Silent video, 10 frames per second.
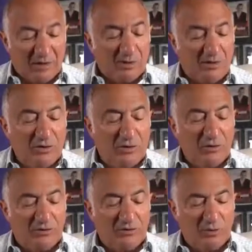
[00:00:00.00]

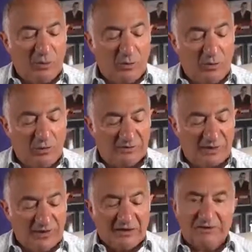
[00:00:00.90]
Use your words
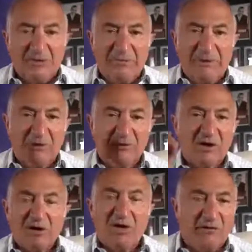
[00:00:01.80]
to build
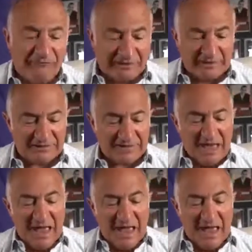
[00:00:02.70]
confidence.